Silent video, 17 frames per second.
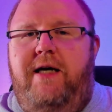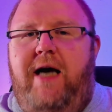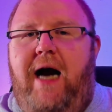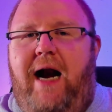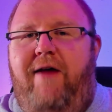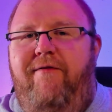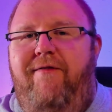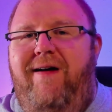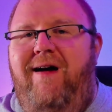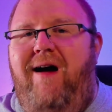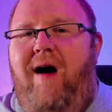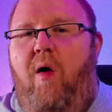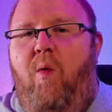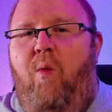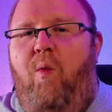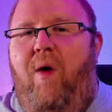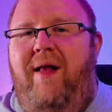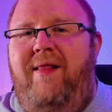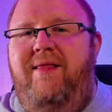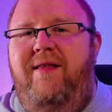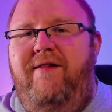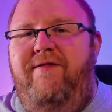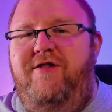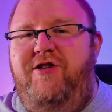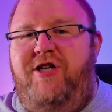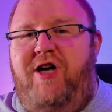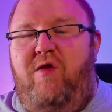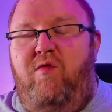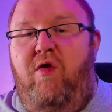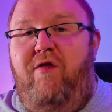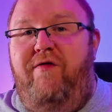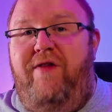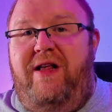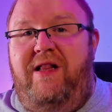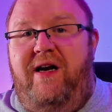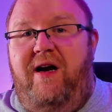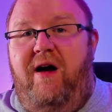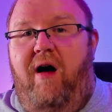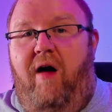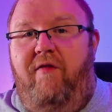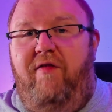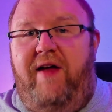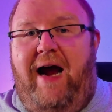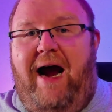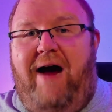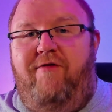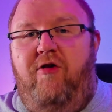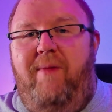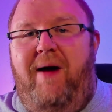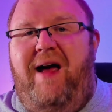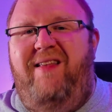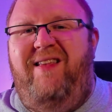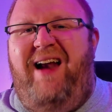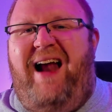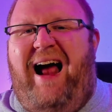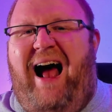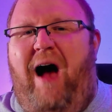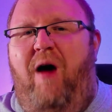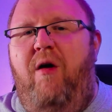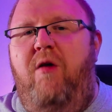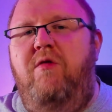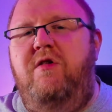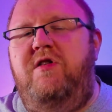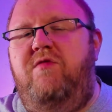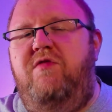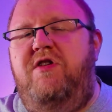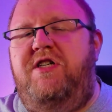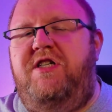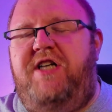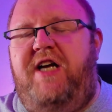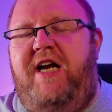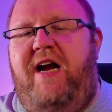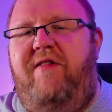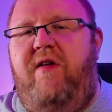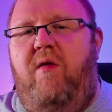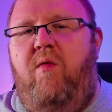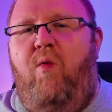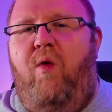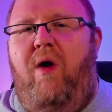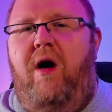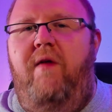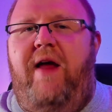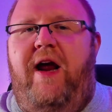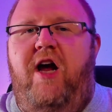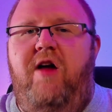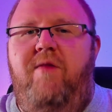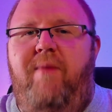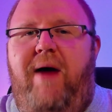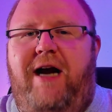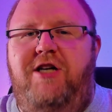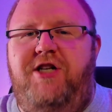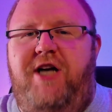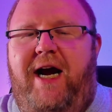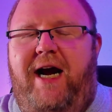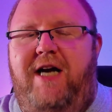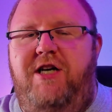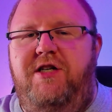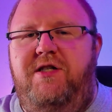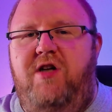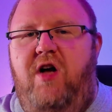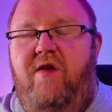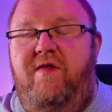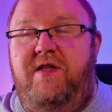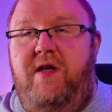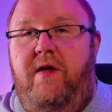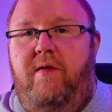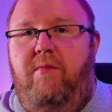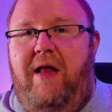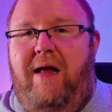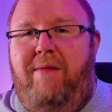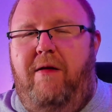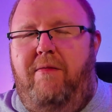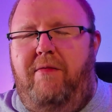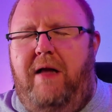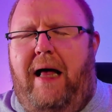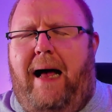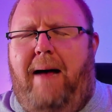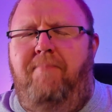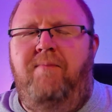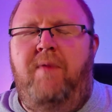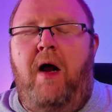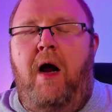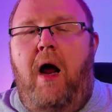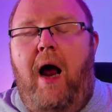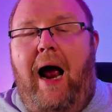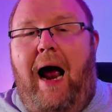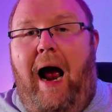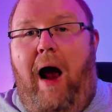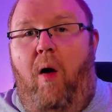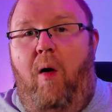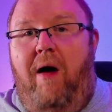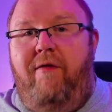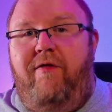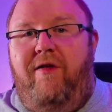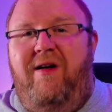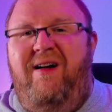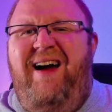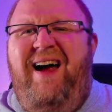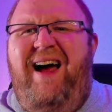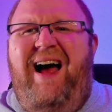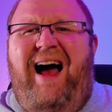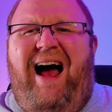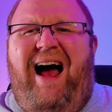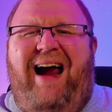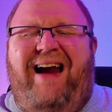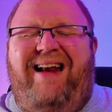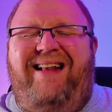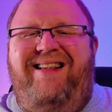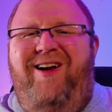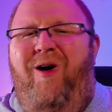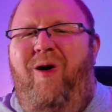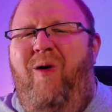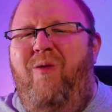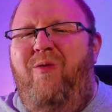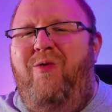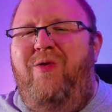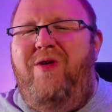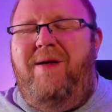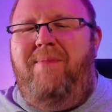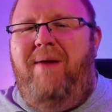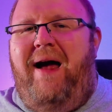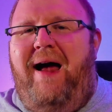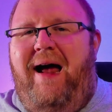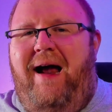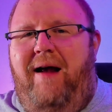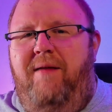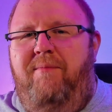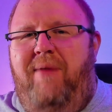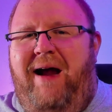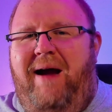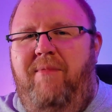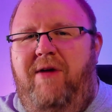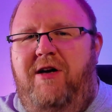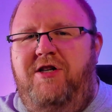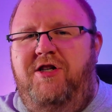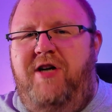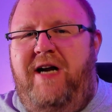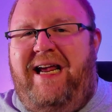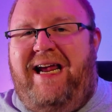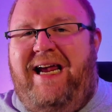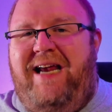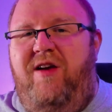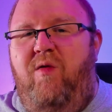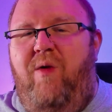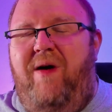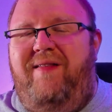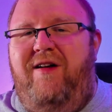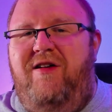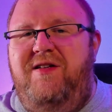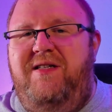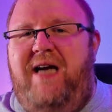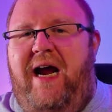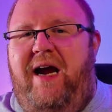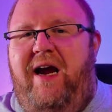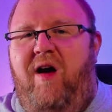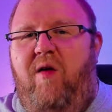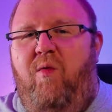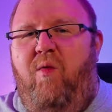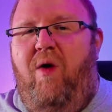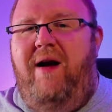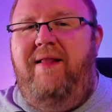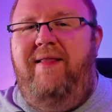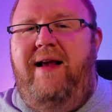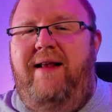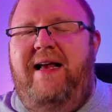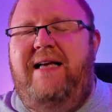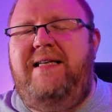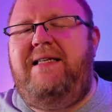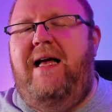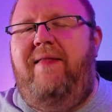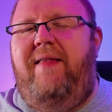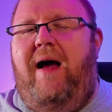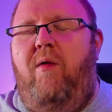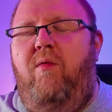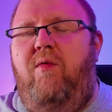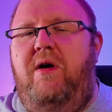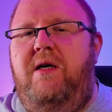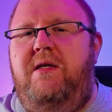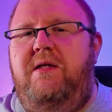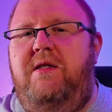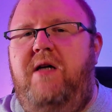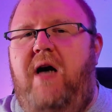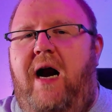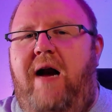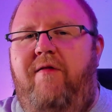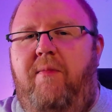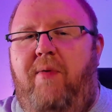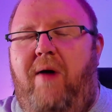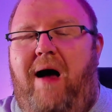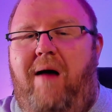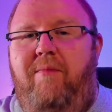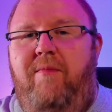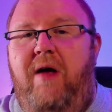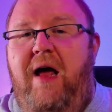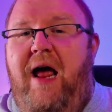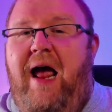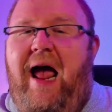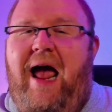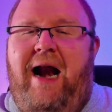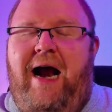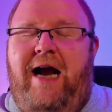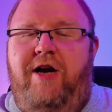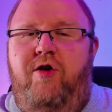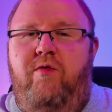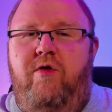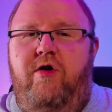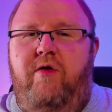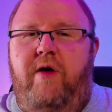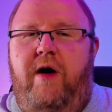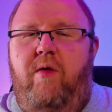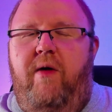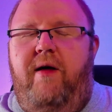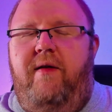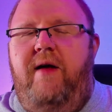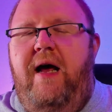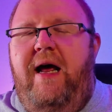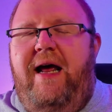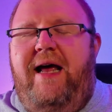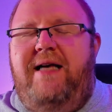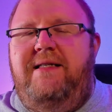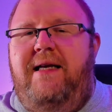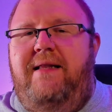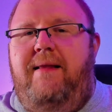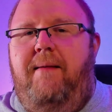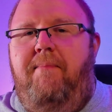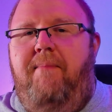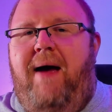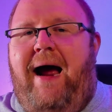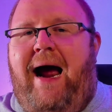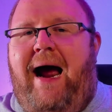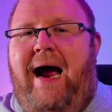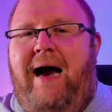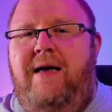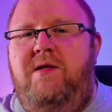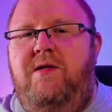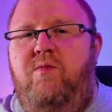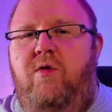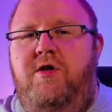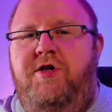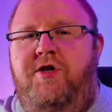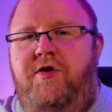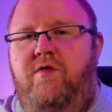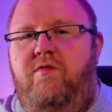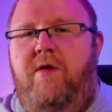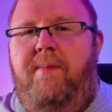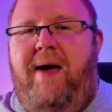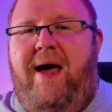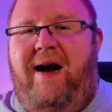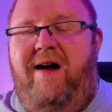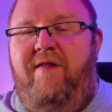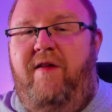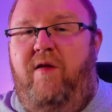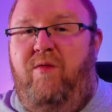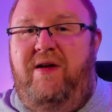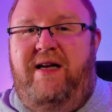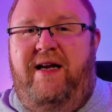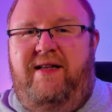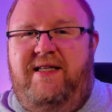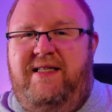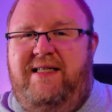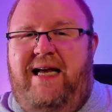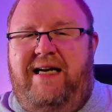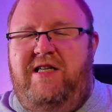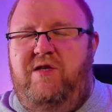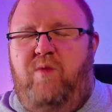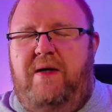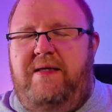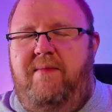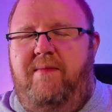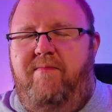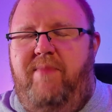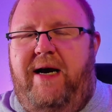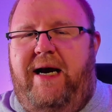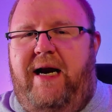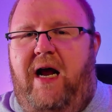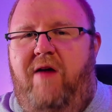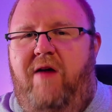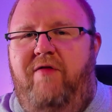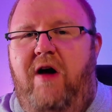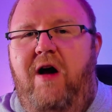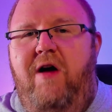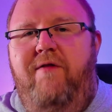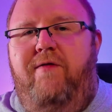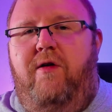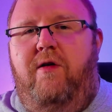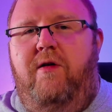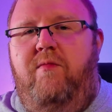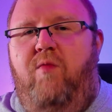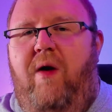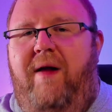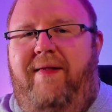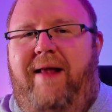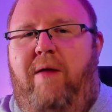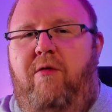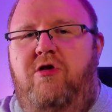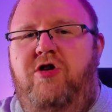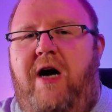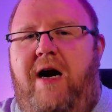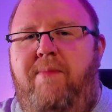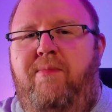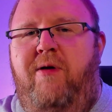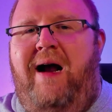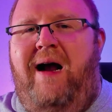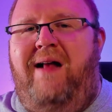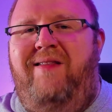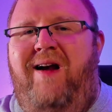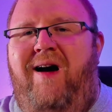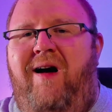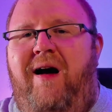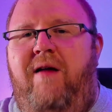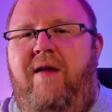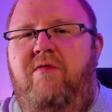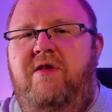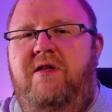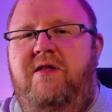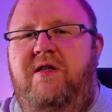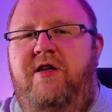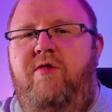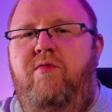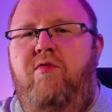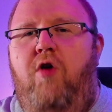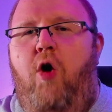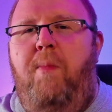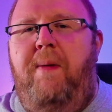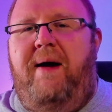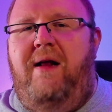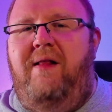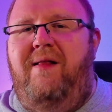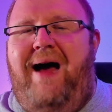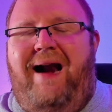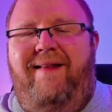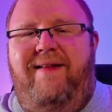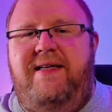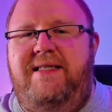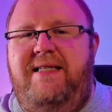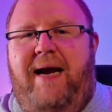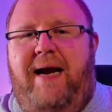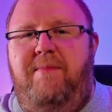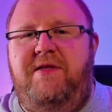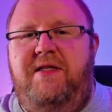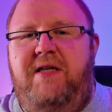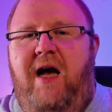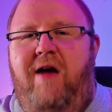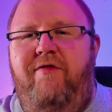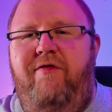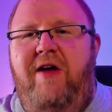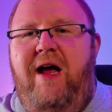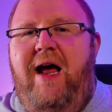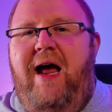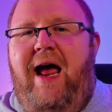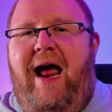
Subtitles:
to kind of figure out what the general feeling of the Aftermath and how it was received and where they could make changes and all this other blah, blah, blah. However, I don't really pay much heed to what they're saying here. One thing they said that was kind of a problem, and I do agree with, is that the packs were too repetitive. The set just wasn't big enough for what they were trying to put out there, and you were opening a lot of the same stuff.